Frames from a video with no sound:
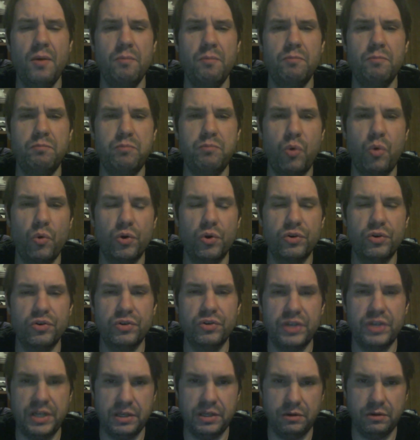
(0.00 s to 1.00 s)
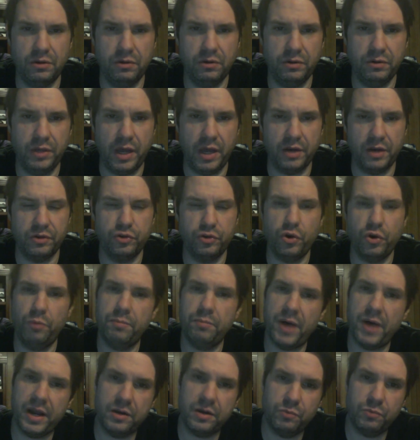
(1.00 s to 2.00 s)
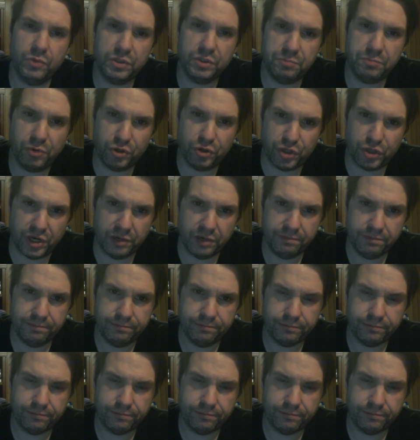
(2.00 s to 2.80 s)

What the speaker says: border deal that Joe Biden was pushing,